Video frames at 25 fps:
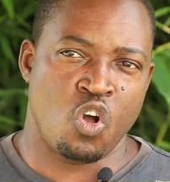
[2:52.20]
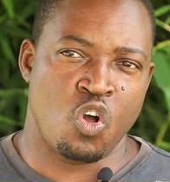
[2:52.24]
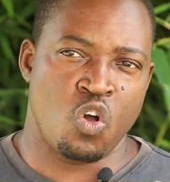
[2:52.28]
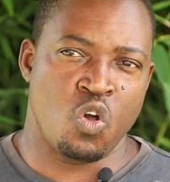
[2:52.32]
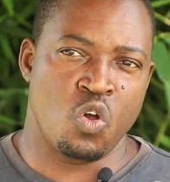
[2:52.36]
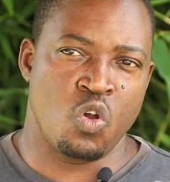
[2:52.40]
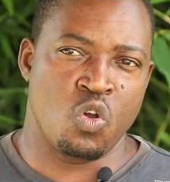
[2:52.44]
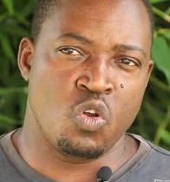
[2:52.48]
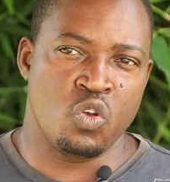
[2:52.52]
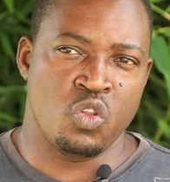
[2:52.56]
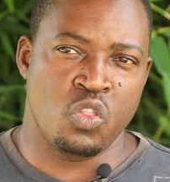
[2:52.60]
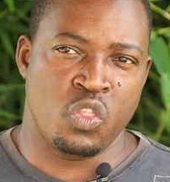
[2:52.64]

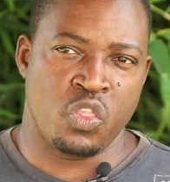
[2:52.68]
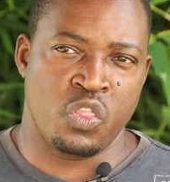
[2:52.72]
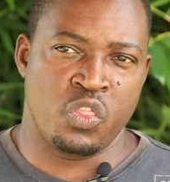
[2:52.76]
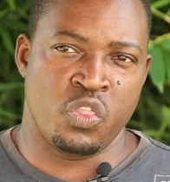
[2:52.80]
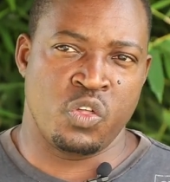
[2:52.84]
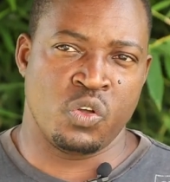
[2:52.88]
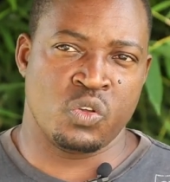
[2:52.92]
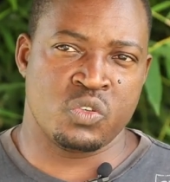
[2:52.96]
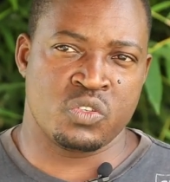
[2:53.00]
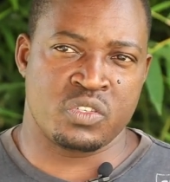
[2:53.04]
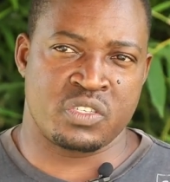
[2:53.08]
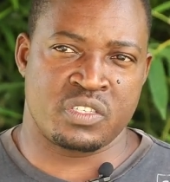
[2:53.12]
all
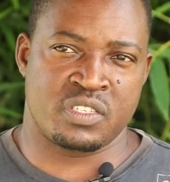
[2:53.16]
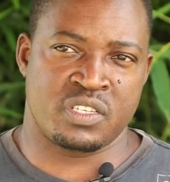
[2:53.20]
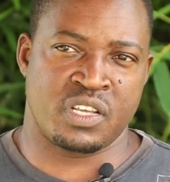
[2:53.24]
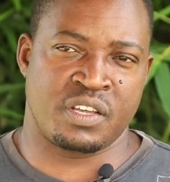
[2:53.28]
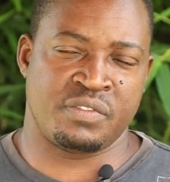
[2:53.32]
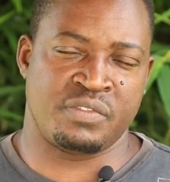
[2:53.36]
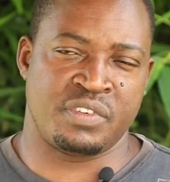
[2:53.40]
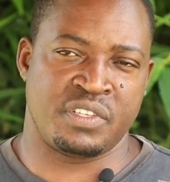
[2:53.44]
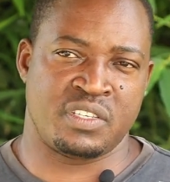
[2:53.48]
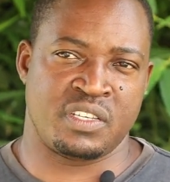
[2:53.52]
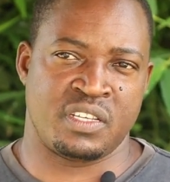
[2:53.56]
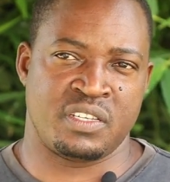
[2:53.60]
those
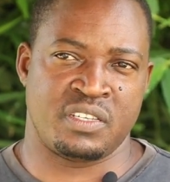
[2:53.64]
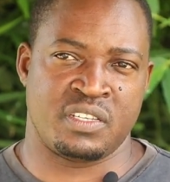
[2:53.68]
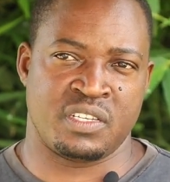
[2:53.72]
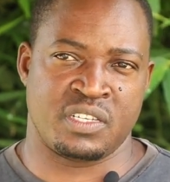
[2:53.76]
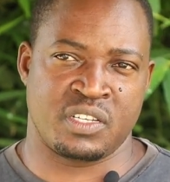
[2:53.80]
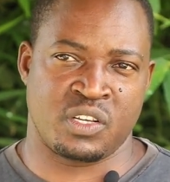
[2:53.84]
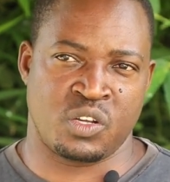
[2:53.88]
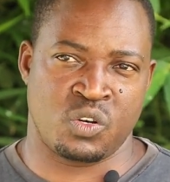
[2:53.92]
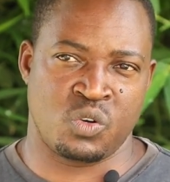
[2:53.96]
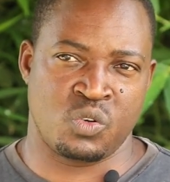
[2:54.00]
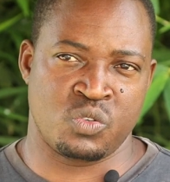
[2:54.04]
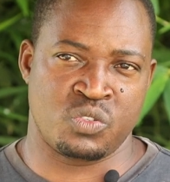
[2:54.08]
services
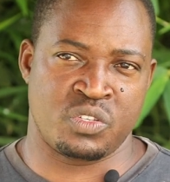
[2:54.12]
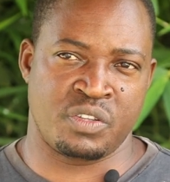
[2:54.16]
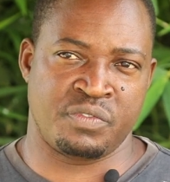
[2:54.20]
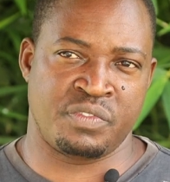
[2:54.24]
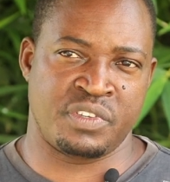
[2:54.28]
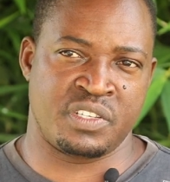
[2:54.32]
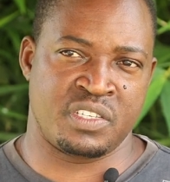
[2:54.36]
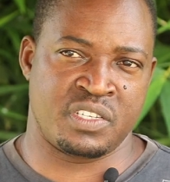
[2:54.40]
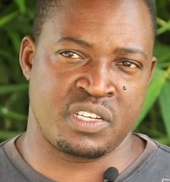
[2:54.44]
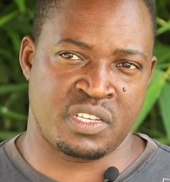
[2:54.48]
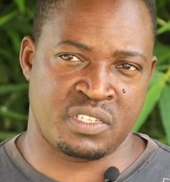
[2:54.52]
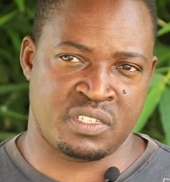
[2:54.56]

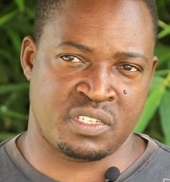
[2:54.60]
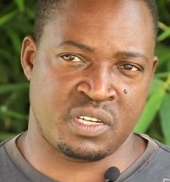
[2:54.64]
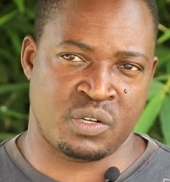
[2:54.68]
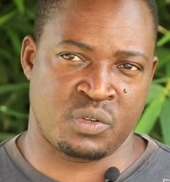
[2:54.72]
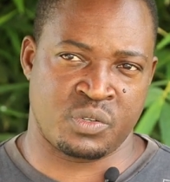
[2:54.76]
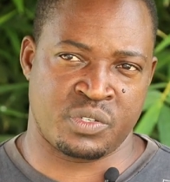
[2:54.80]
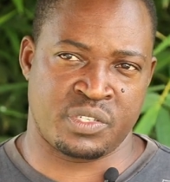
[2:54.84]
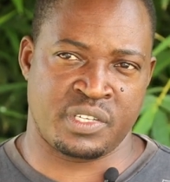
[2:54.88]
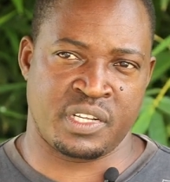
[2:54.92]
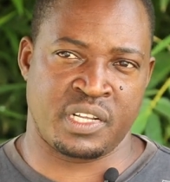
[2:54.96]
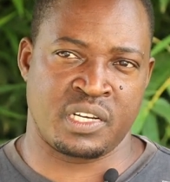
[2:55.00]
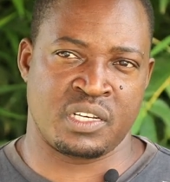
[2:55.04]
inclusive in just a
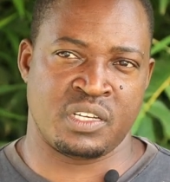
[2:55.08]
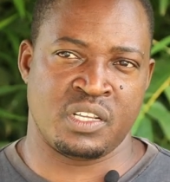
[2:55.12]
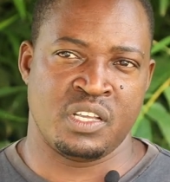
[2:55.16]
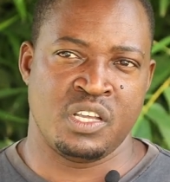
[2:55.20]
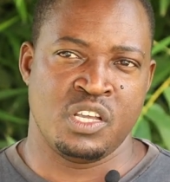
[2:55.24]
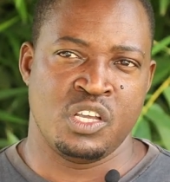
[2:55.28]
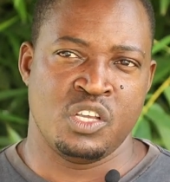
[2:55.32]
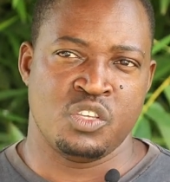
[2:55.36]
hotel.